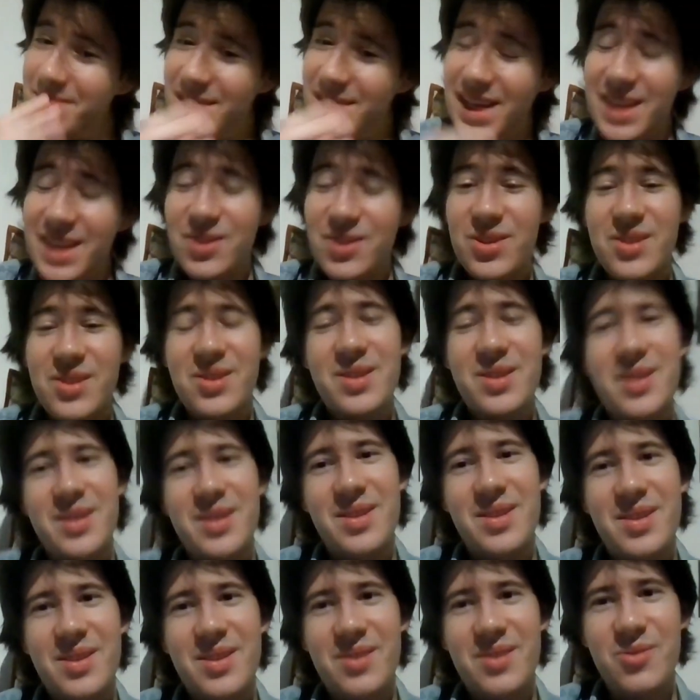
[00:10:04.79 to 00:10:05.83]

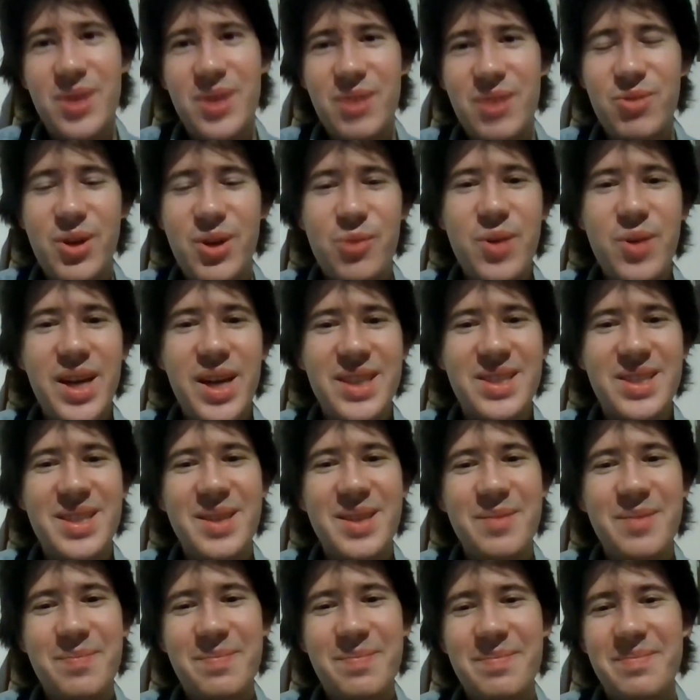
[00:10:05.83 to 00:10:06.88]
That's Red Rock West.